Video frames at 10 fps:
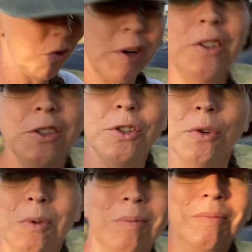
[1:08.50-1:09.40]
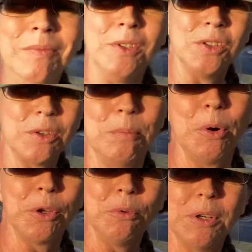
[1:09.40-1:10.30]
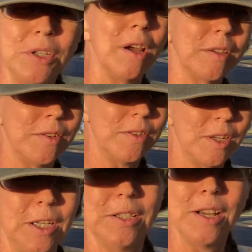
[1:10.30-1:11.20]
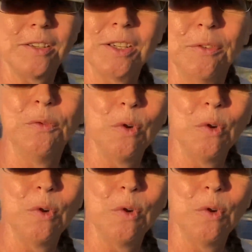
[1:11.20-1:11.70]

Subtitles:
going to do some mercury toxicity testing for